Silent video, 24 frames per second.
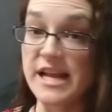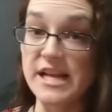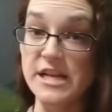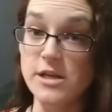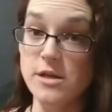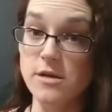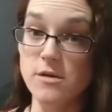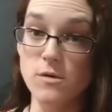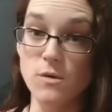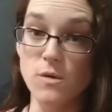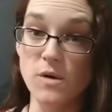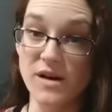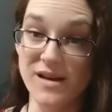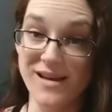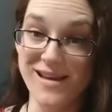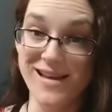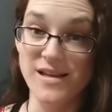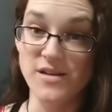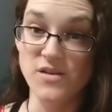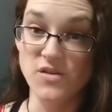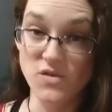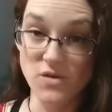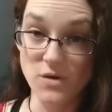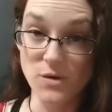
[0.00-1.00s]
and you,
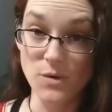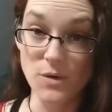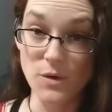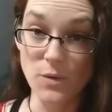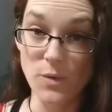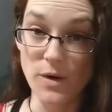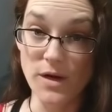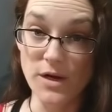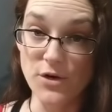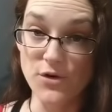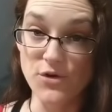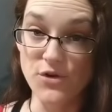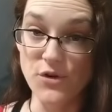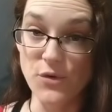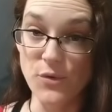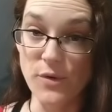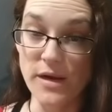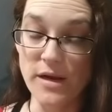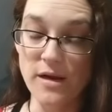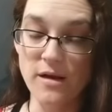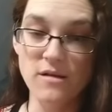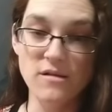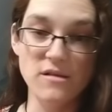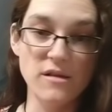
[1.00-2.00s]
again, don't know what you're doing,